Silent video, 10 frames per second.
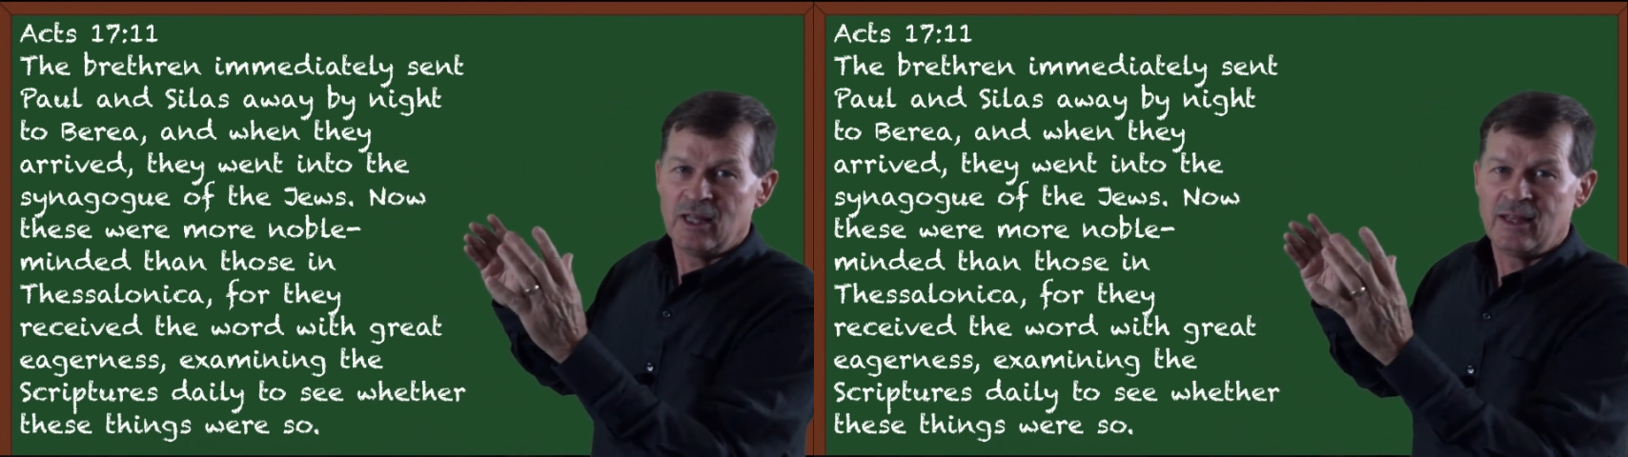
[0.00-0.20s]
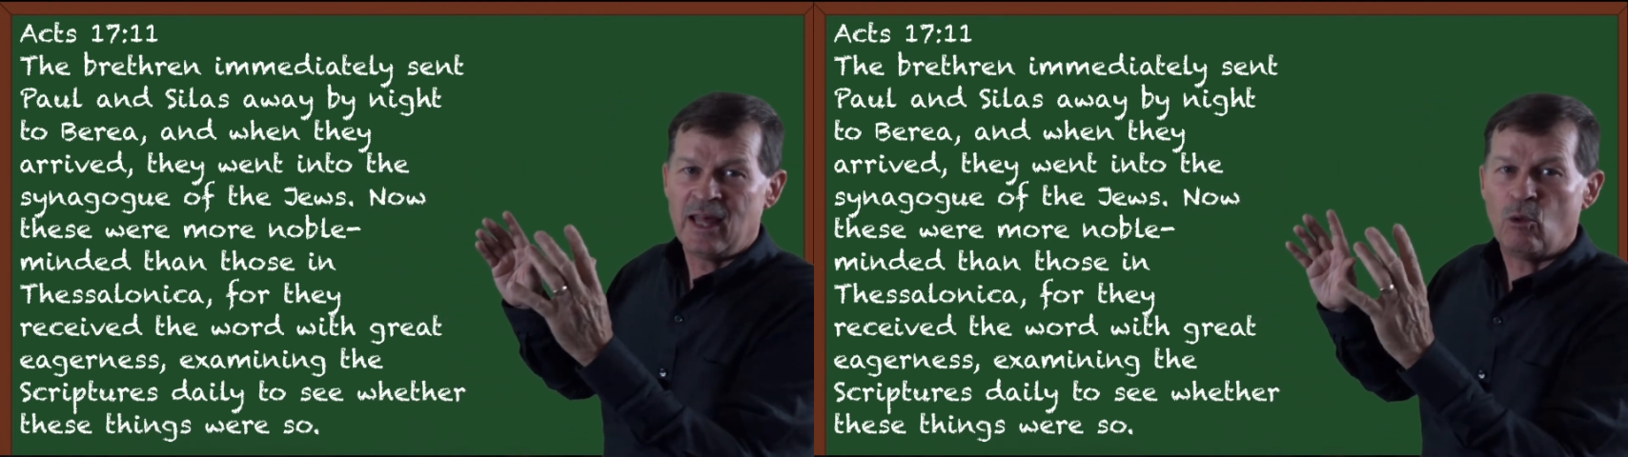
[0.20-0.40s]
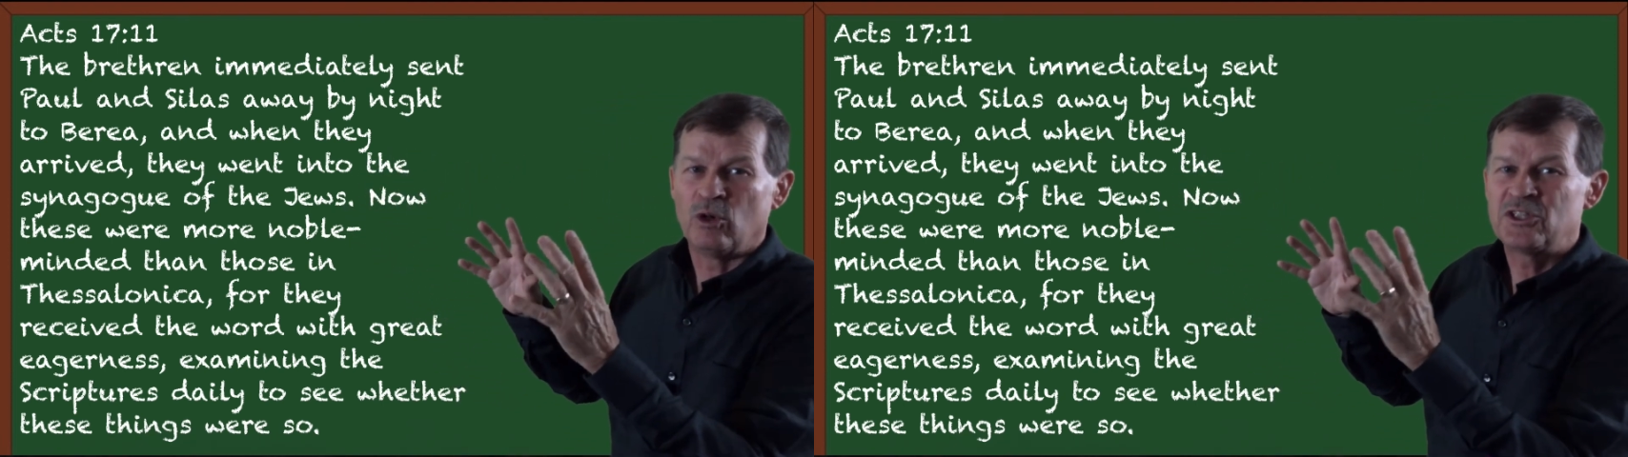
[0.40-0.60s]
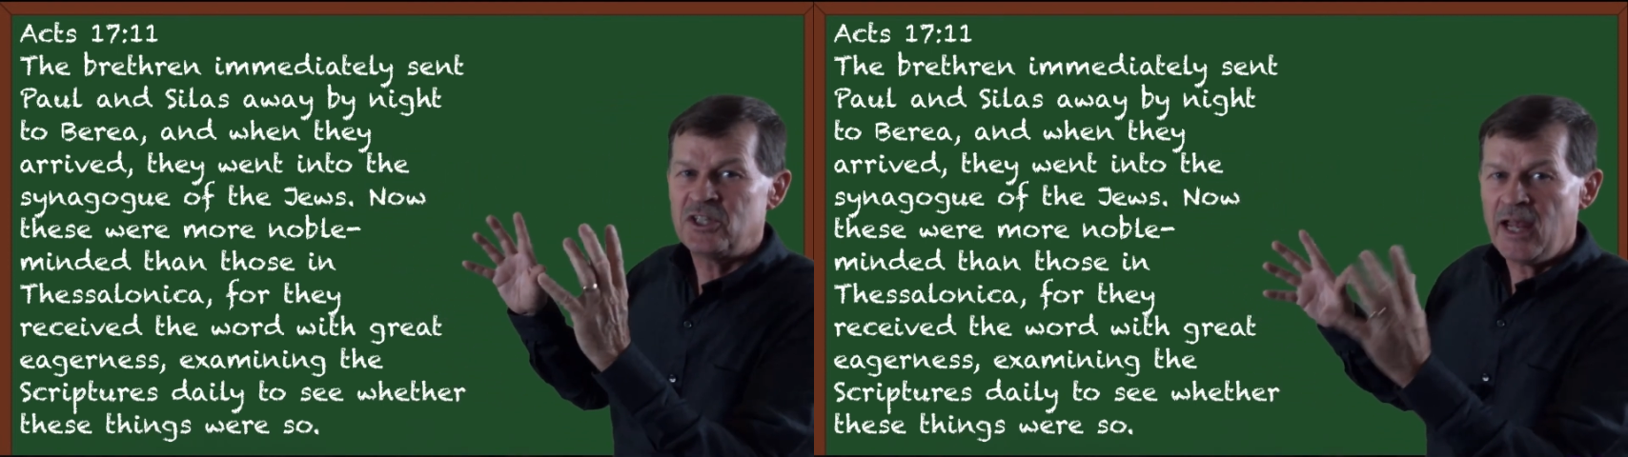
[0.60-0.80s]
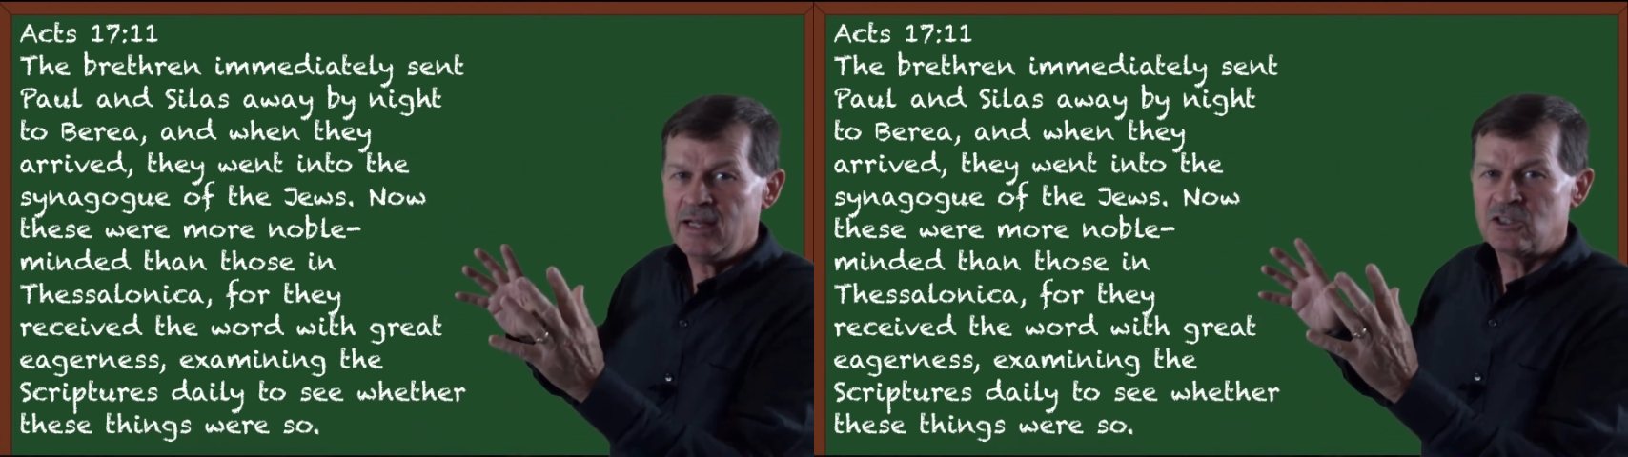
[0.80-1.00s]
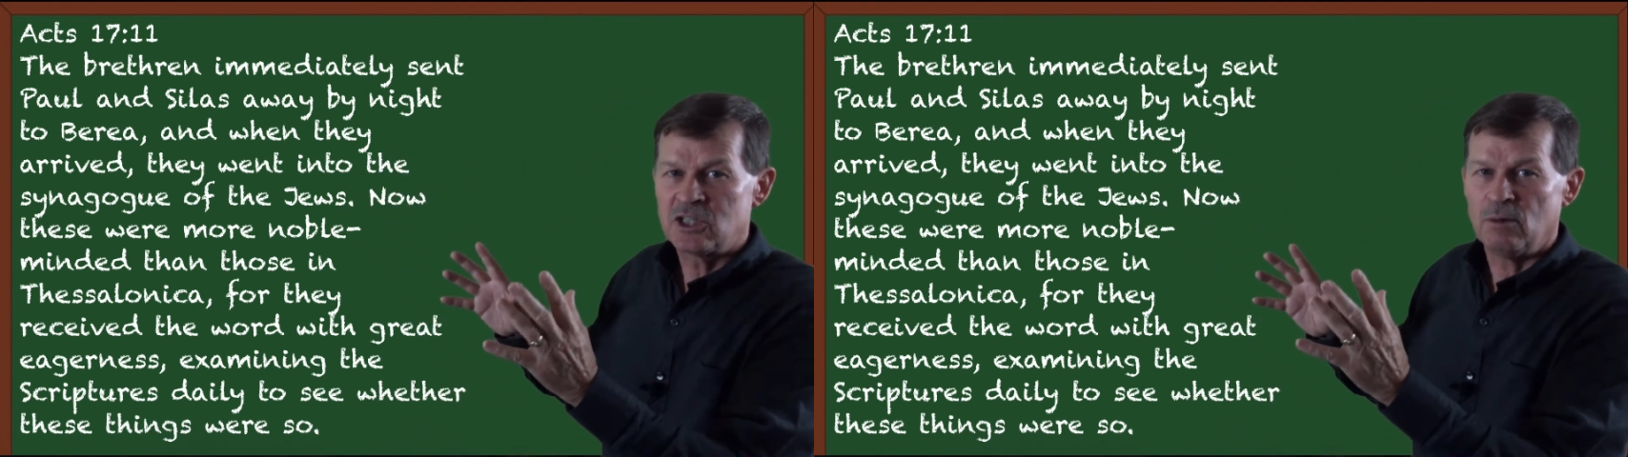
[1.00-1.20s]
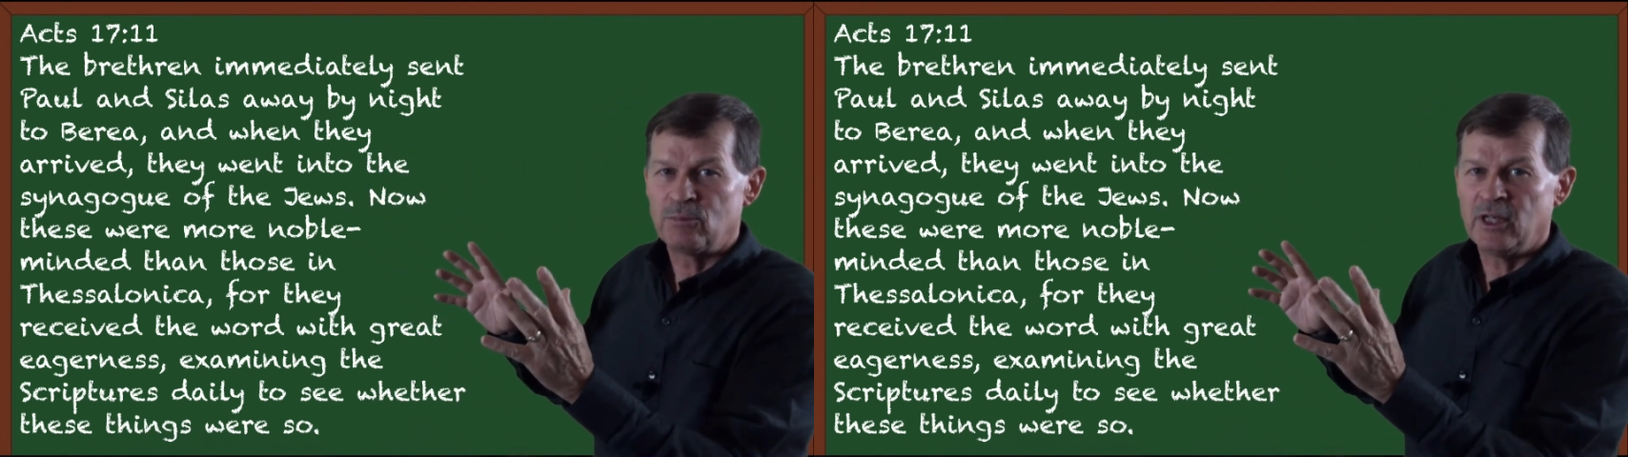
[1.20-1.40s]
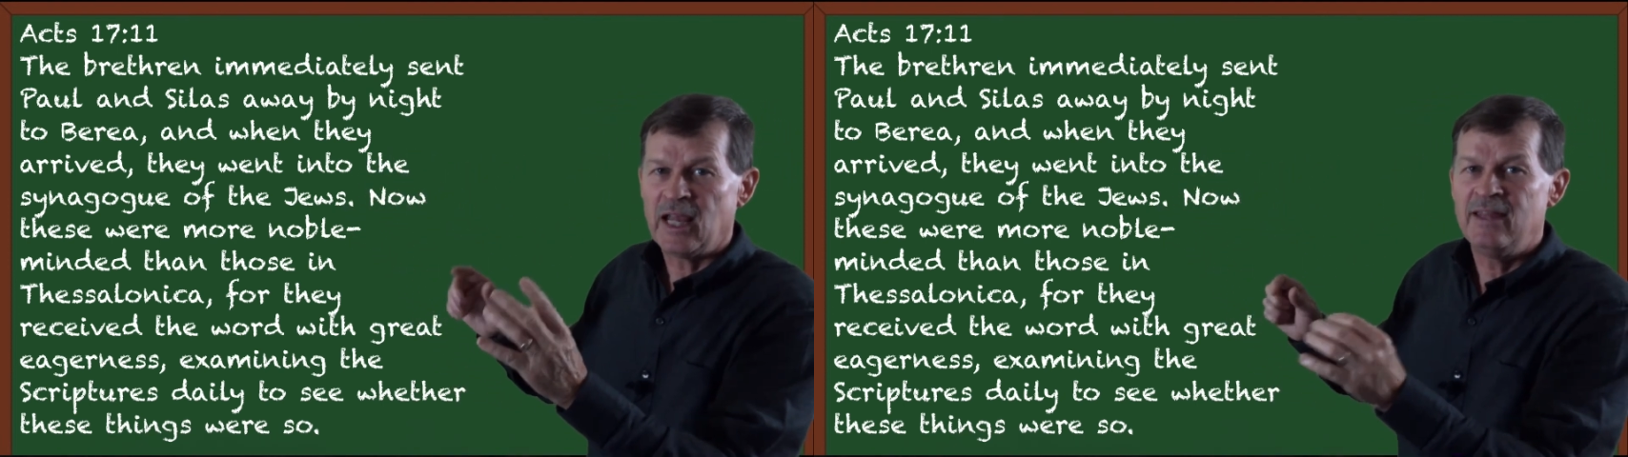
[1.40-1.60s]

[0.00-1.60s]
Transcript: that were saying something,